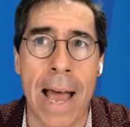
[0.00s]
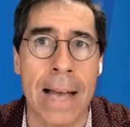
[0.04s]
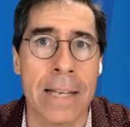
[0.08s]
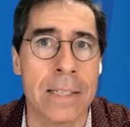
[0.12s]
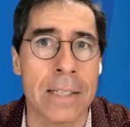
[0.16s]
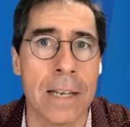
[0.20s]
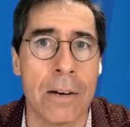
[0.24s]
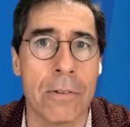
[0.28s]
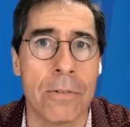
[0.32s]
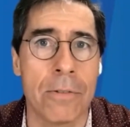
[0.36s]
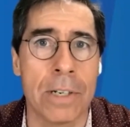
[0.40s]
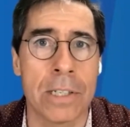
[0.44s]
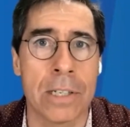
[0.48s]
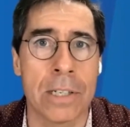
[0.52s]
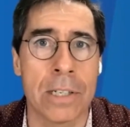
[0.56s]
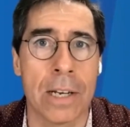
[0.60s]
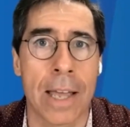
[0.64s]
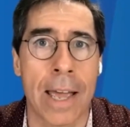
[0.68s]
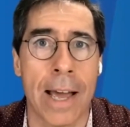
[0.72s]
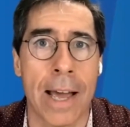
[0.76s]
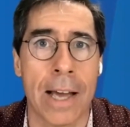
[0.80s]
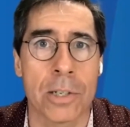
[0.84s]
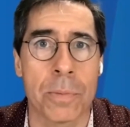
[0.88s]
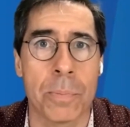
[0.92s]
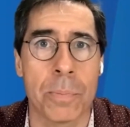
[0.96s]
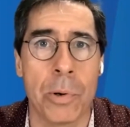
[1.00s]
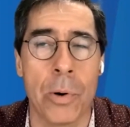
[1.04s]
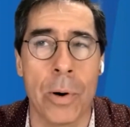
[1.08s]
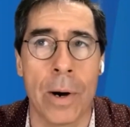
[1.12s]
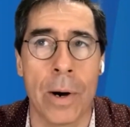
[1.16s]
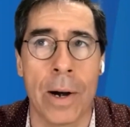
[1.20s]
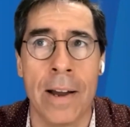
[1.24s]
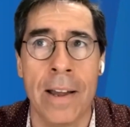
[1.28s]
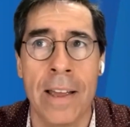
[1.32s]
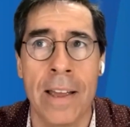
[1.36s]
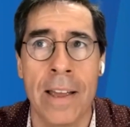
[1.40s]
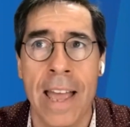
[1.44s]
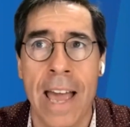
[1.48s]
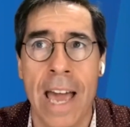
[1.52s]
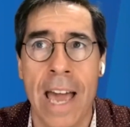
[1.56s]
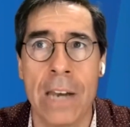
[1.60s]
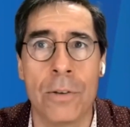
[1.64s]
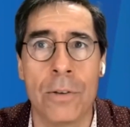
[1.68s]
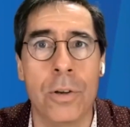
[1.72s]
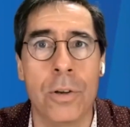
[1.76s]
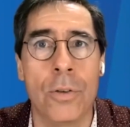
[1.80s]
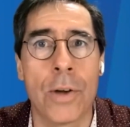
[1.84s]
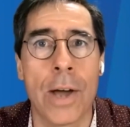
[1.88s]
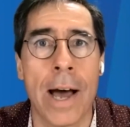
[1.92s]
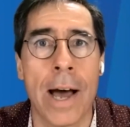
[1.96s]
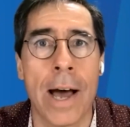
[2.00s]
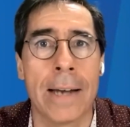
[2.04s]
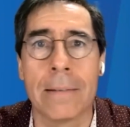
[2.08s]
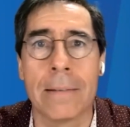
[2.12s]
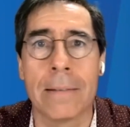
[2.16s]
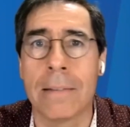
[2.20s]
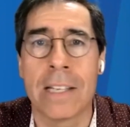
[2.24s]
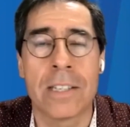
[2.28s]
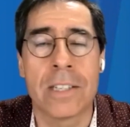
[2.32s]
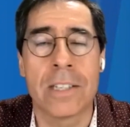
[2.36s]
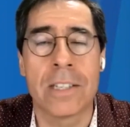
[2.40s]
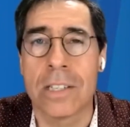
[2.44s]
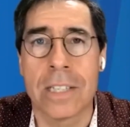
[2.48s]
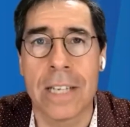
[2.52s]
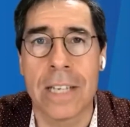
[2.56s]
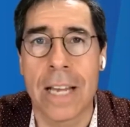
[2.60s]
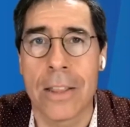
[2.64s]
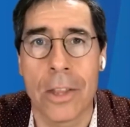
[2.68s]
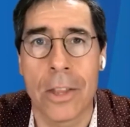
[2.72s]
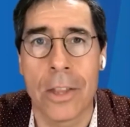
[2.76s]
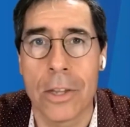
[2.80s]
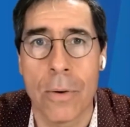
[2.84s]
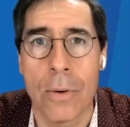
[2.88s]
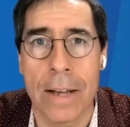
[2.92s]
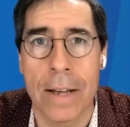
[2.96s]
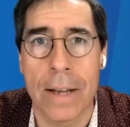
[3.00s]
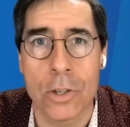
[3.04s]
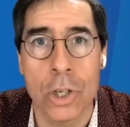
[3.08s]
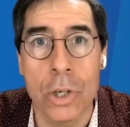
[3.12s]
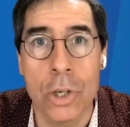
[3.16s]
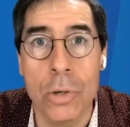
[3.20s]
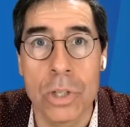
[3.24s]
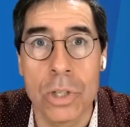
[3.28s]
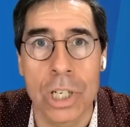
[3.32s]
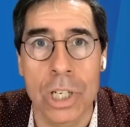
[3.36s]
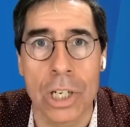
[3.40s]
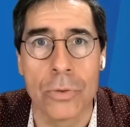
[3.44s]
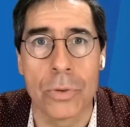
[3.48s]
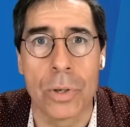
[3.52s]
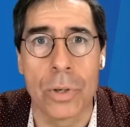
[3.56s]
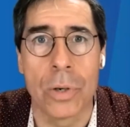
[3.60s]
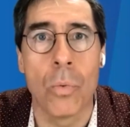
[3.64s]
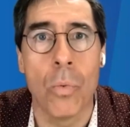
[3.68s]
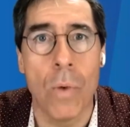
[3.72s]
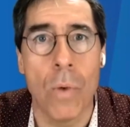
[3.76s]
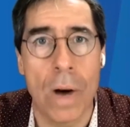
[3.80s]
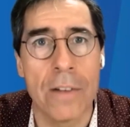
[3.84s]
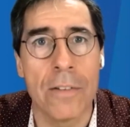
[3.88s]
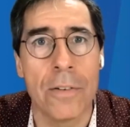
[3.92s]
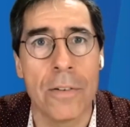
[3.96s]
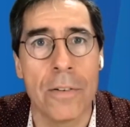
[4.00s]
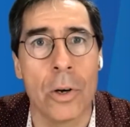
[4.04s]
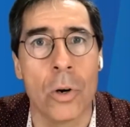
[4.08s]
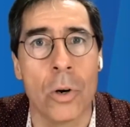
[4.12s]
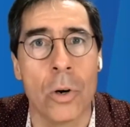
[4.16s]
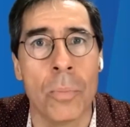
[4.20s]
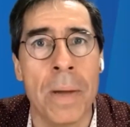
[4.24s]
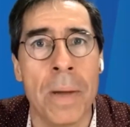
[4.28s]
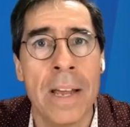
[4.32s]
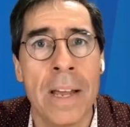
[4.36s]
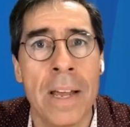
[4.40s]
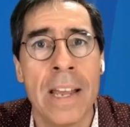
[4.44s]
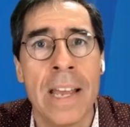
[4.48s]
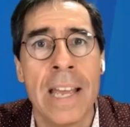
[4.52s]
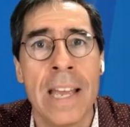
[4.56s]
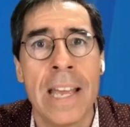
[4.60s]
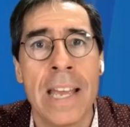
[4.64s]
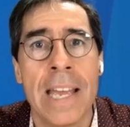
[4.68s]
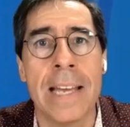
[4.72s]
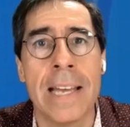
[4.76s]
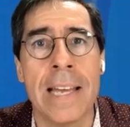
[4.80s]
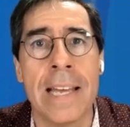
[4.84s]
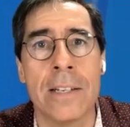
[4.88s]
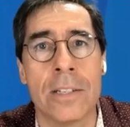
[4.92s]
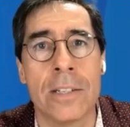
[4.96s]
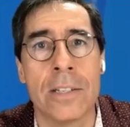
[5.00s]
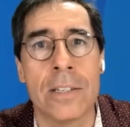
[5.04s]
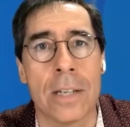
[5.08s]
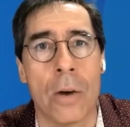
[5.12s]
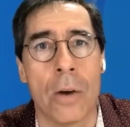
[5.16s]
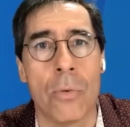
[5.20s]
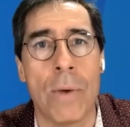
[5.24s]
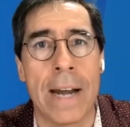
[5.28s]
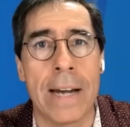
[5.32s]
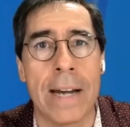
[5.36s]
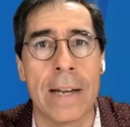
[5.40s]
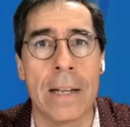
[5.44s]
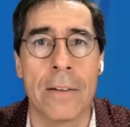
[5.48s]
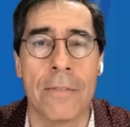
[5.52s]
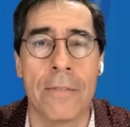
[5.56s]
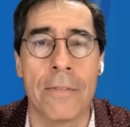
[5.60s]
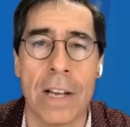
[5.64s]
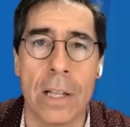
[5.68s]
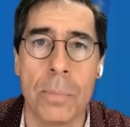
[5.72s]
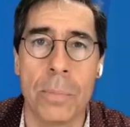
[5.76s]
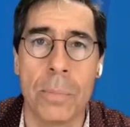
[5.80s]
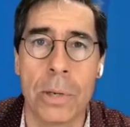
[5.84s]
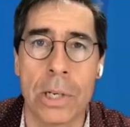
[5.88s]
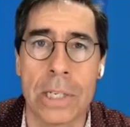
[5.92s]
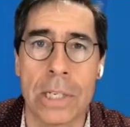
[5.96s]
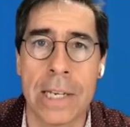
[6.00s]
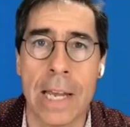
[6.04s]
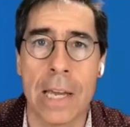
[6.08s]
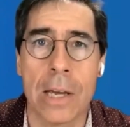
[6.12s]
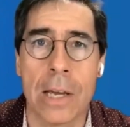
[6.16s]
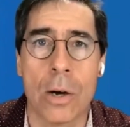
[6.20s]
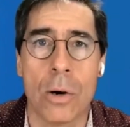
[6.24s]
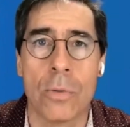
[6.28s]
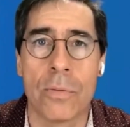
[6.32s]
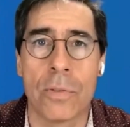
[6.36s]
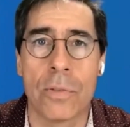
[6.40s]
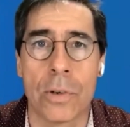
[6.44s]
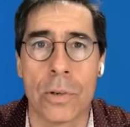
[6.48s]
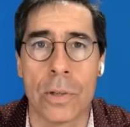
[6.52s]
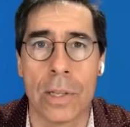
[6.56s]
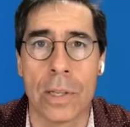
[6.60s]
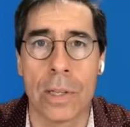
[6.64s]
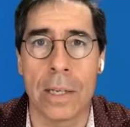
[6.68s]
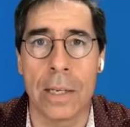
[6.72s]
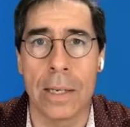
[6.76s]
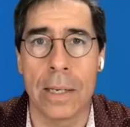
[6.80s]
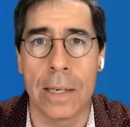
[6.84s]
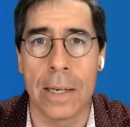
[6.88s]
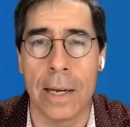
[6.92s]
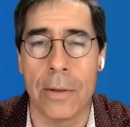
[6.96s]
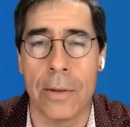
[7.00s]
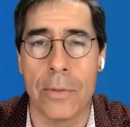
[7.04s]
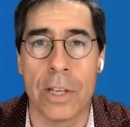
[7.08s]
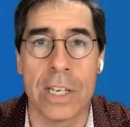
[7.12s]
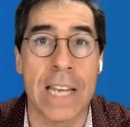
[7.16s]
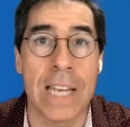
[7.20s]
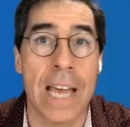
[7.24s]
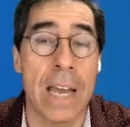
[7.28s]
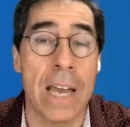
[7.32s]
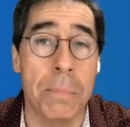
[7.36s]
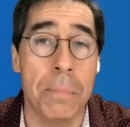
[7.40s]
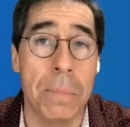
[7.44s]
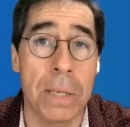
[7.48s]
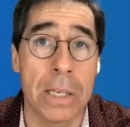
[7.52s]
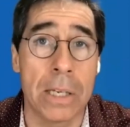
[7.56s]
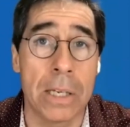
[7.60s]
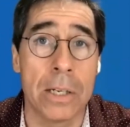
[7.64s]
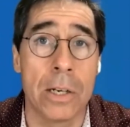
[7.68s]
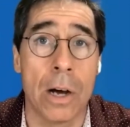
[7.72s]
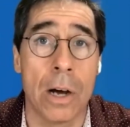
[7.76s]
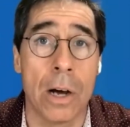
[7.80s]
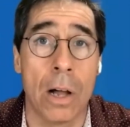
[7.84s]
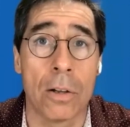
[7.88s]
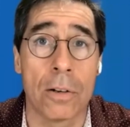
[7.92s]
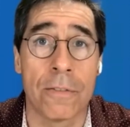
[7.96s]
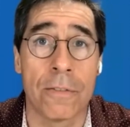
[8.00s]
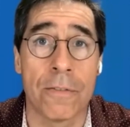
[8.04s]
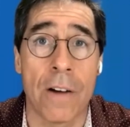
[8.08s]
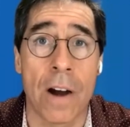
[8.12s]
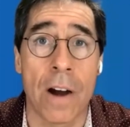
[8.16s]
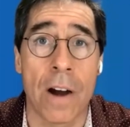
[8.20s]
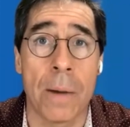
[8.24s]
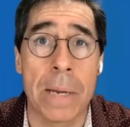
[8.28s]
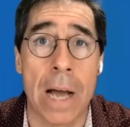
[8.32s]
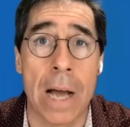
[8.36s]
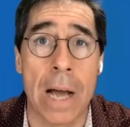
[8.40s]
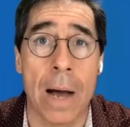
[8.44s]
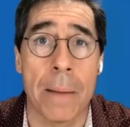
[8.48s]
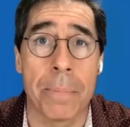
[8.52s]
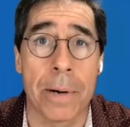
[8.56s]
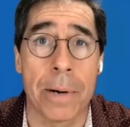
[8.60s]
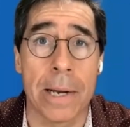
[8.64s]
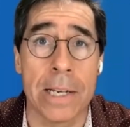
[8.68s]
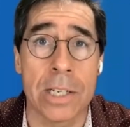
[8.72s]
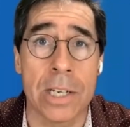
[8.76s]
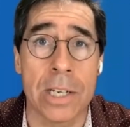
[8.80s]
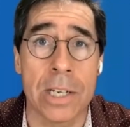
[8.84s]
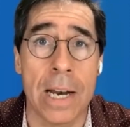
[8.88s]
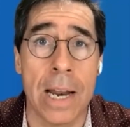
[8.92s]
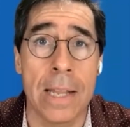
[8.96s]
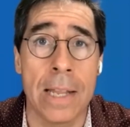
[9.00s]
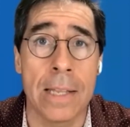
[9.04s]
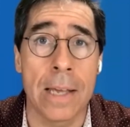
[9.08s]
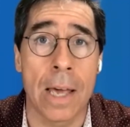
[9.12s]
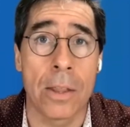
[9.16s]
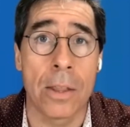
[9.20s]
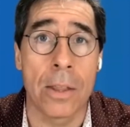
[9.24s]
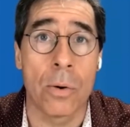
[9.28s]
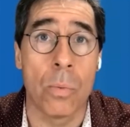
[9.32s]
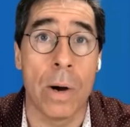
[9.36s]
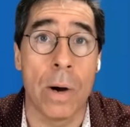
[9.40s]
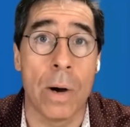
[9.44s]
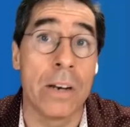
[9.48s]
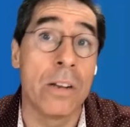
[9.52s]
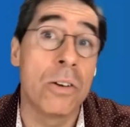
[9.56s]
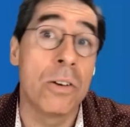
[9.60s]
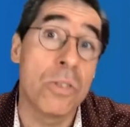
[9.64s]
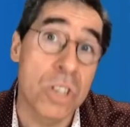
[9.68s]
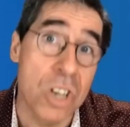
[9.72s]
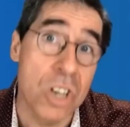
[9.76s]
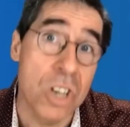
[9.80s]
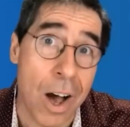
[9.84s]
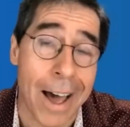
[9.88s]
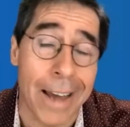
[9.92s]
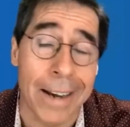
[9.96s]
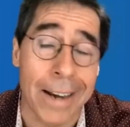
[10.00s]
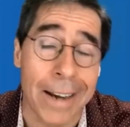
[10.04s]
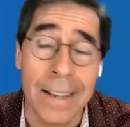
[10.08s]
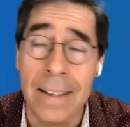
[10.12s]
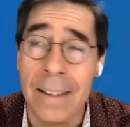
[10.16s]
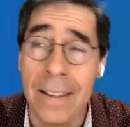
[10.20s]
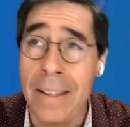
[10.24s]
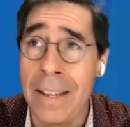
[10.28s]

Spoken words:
asset-rich and cash-poor. And if you've got, let's just say that you got two children, one of whom is ready and available to take over the $10 million farming operation, and the other one who's not.